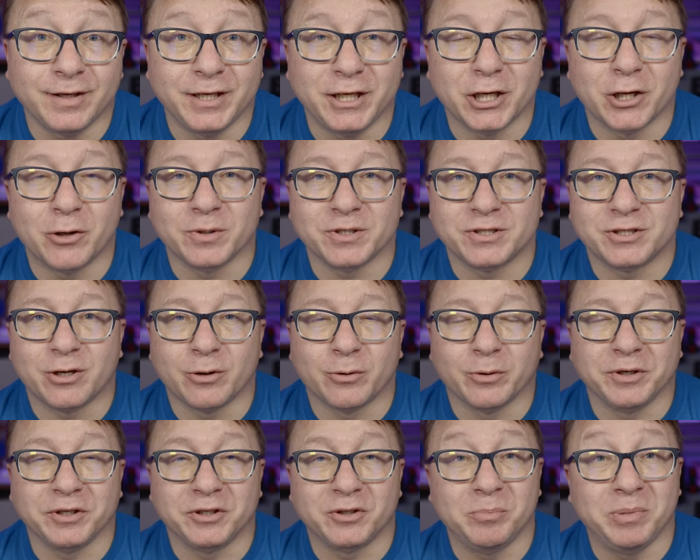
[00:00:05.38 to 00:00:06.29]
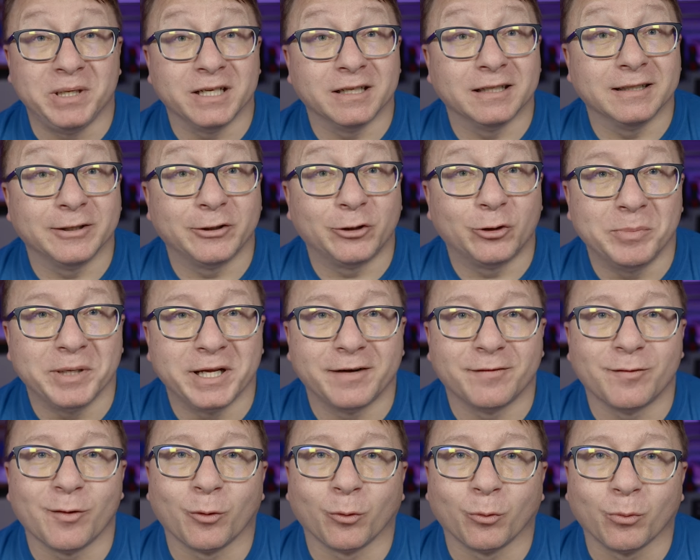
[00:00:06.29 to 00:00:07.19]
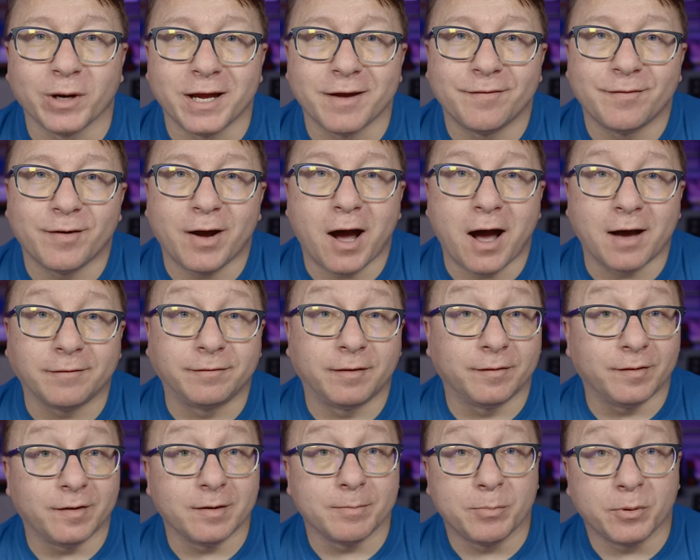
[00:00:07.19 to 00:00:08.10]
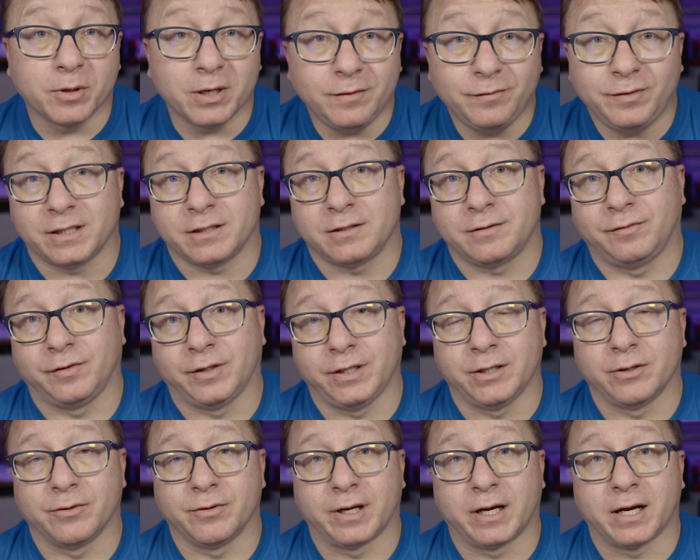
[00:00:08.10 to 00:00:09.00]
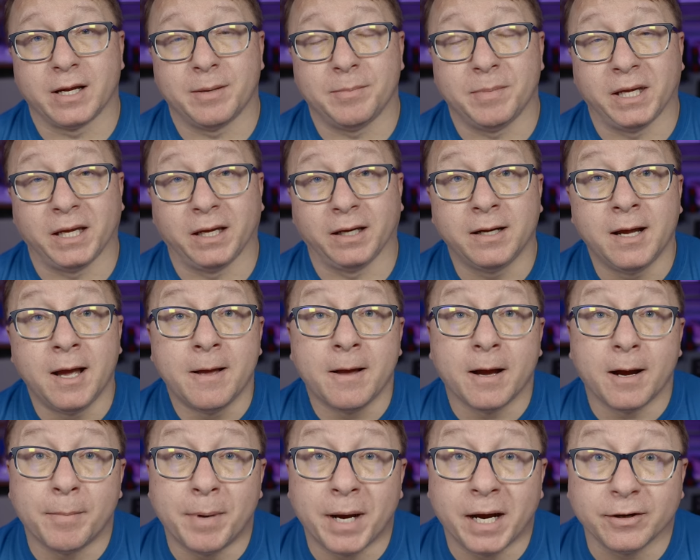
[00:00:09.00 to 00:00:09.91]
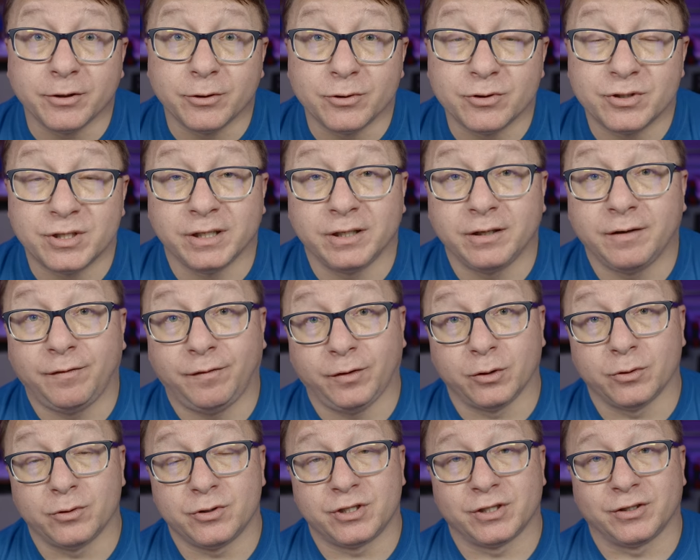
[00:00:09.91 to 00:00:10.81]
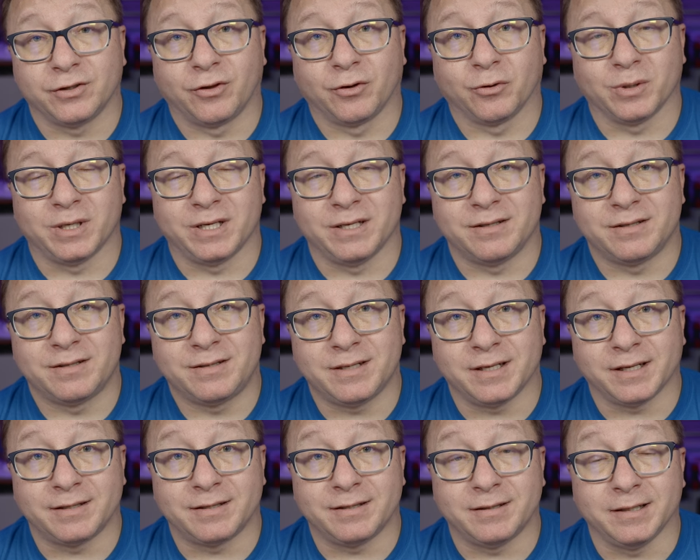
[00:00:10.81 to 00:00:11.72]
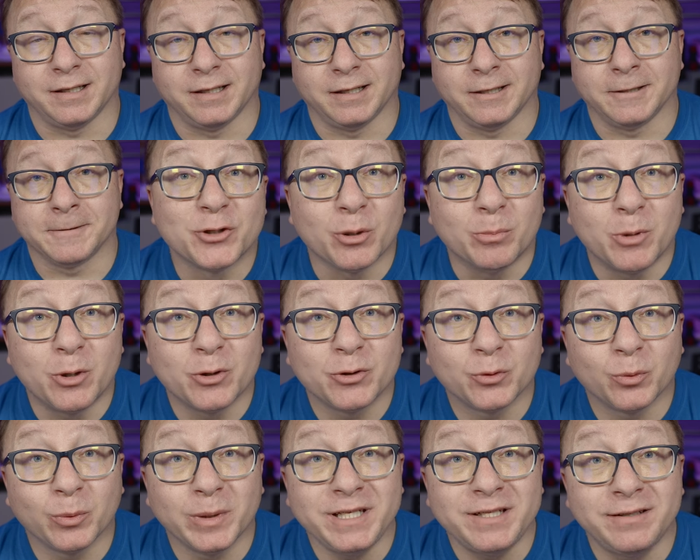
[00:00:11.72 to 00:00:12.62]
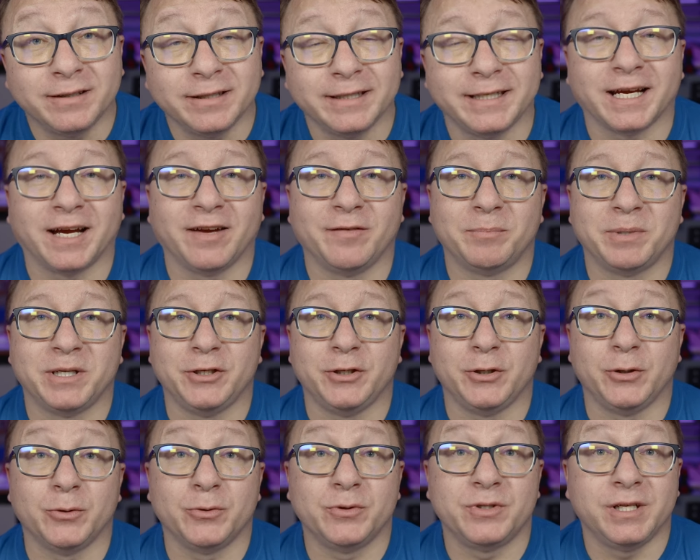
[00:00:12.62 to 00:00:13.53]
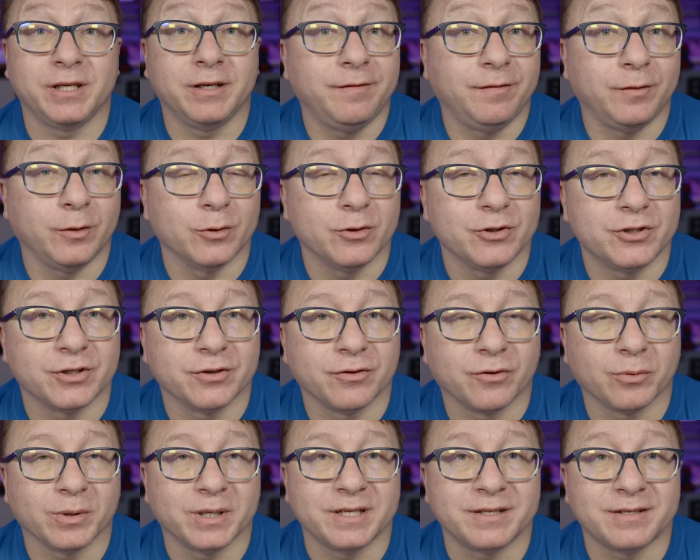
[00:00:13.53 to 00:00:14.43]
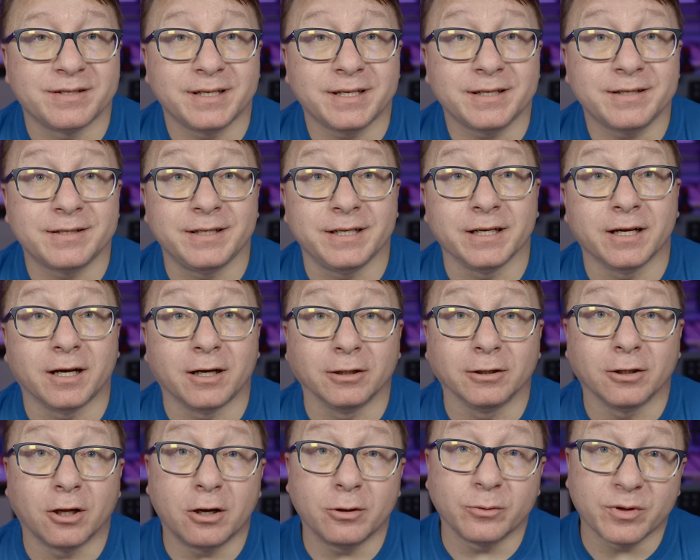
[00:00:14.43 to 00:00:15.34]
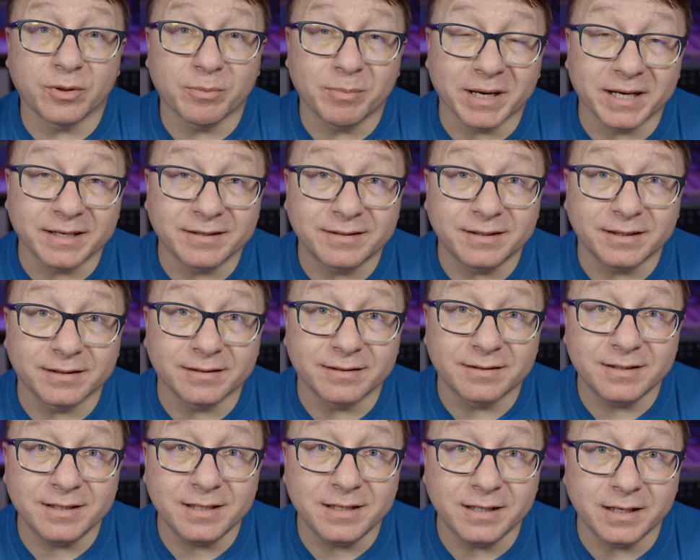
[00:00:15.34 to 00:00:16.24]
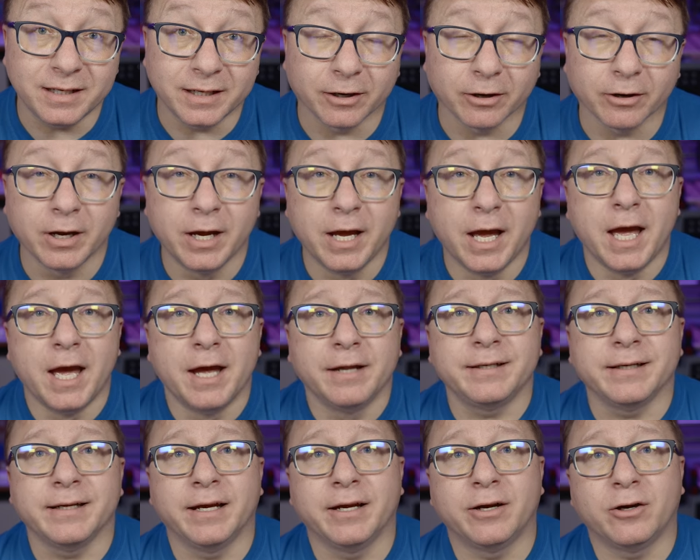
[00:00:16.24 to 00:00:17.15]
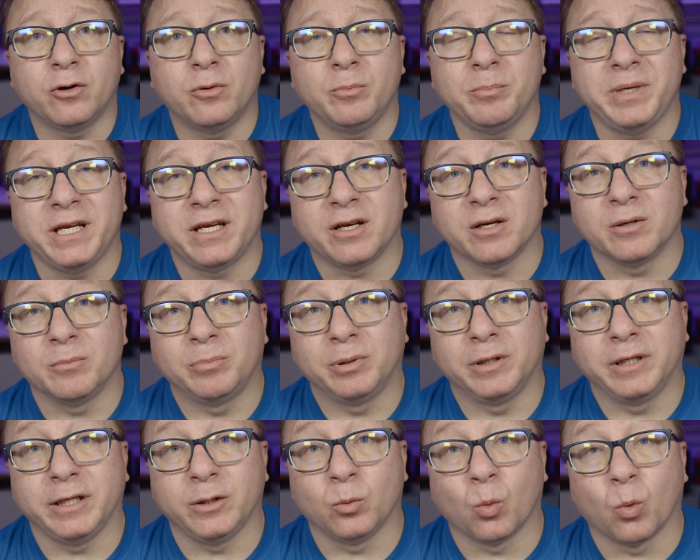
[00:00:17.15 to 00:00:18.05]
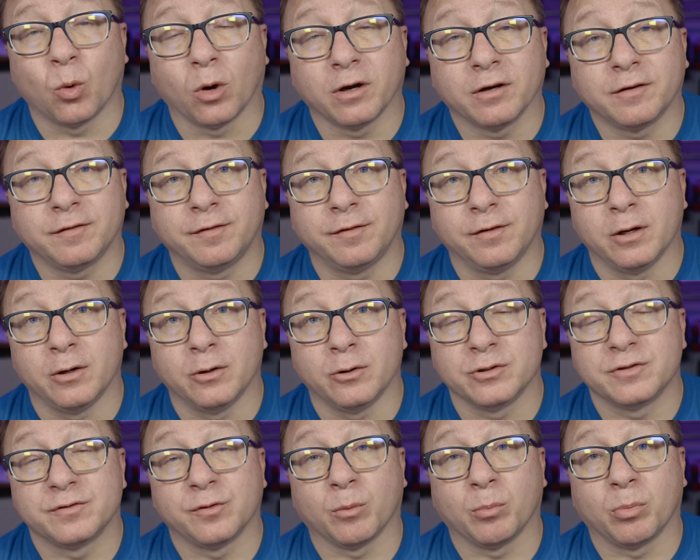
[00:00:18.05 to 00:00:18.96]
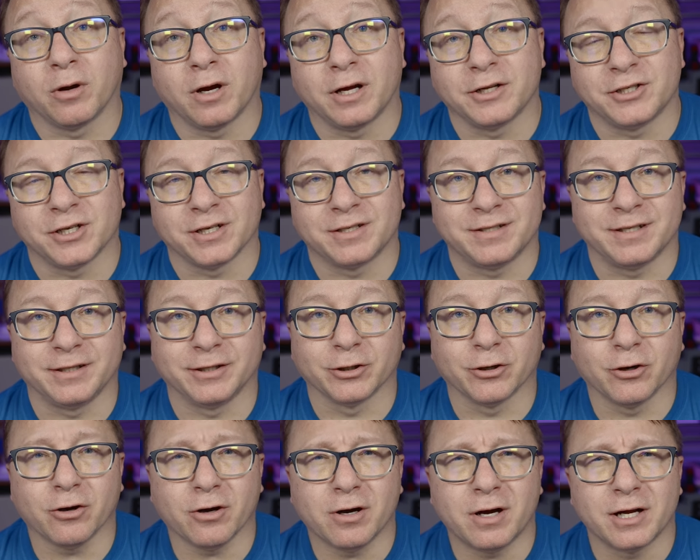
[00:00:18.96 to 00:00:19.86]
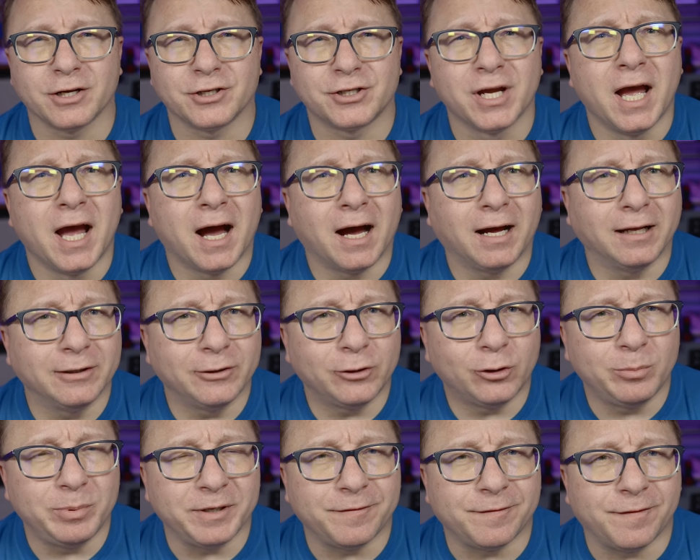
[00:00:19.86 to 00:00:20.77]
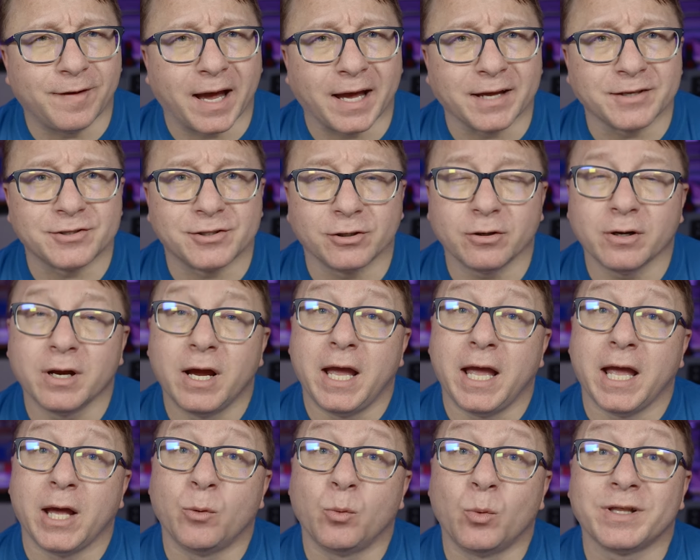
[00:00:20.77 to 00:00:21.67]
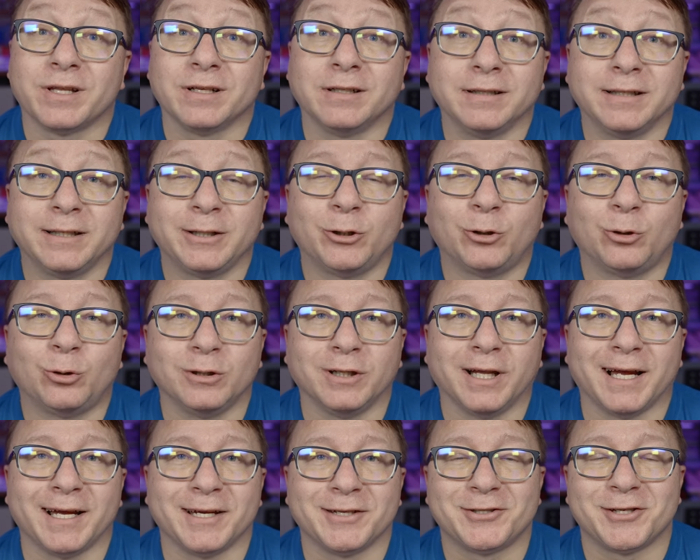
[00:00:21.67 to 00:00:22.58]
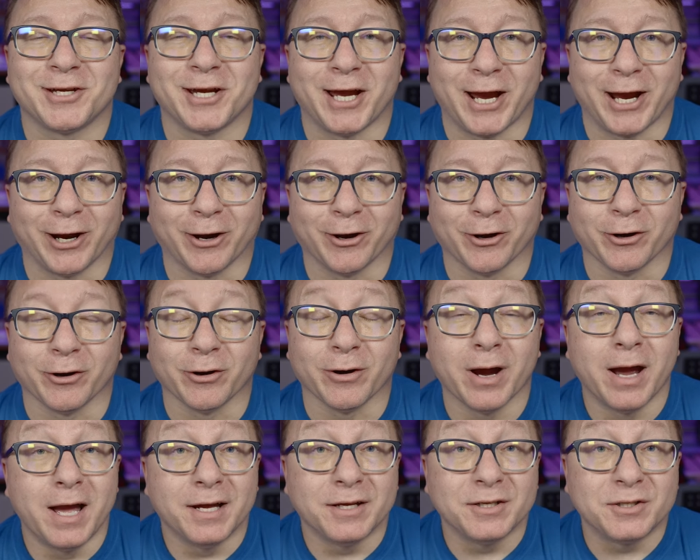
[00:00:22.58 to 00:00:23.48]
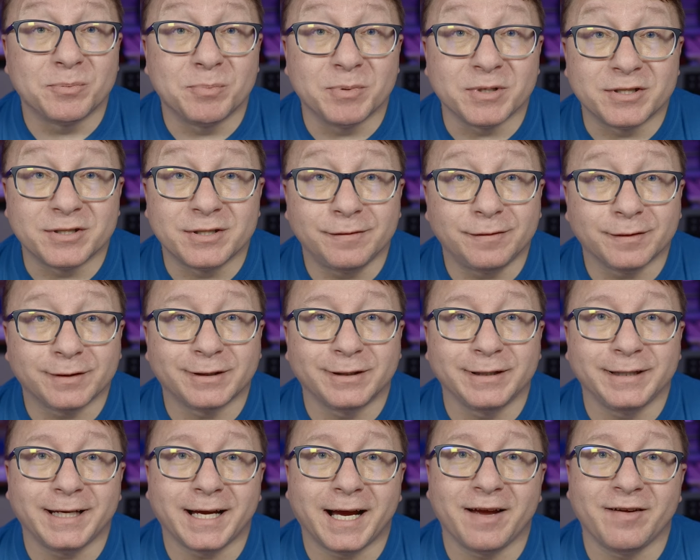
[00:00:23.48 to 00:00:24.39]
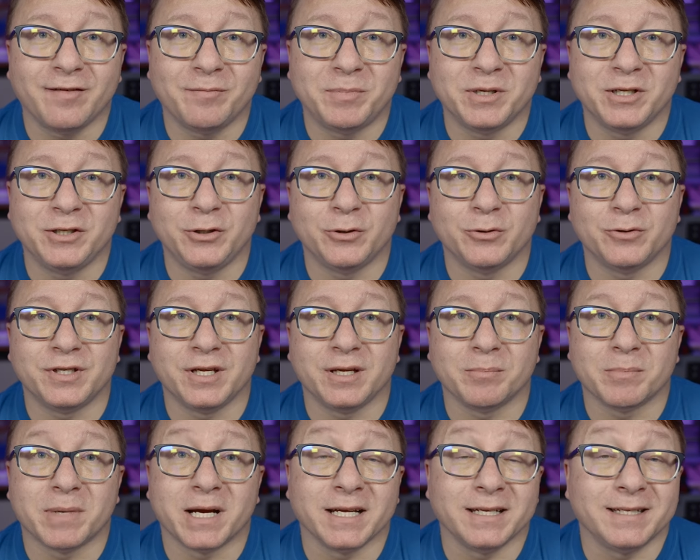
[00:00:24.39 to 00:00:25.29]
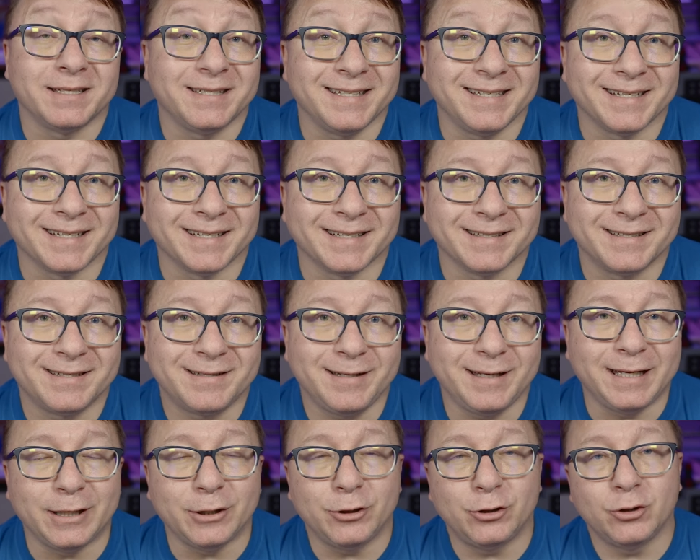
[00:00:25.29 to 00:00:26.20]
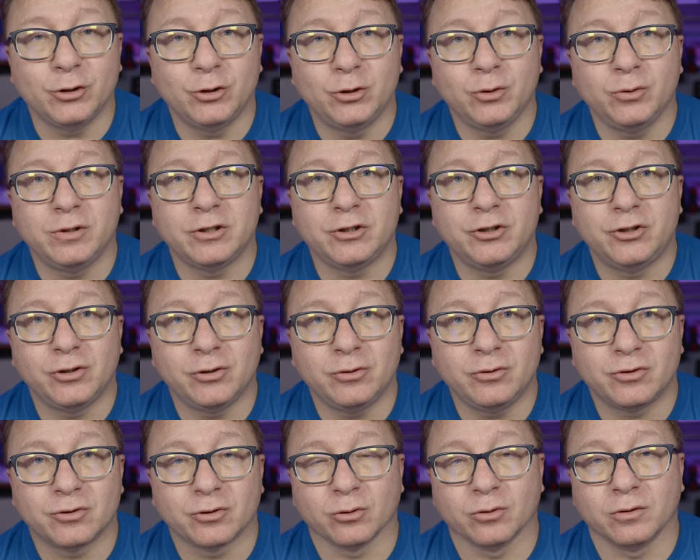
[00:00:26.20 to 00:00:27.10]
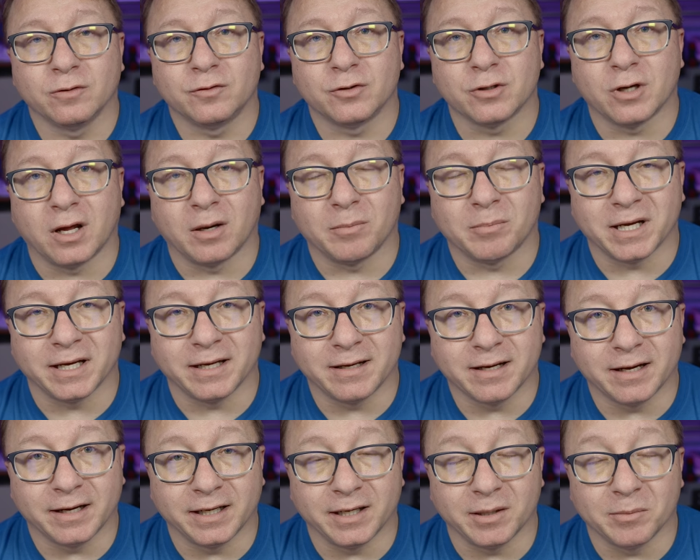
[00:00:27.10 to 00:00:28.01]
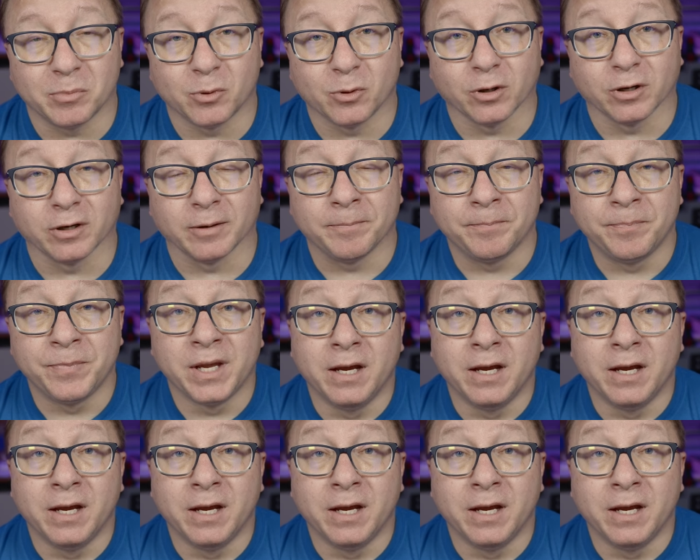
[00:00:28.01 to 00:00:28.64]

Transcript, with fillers: video is going to be a little bit of a riff off of a previous video that I made about using Fusion 360. So most recently I've been using Fusion 360 along with my CNC here to help me complete workflows for projects in the garage a little bit faster and with a little less error. Specifically, I've been using my CNC to do the juice grooves on my cutting board.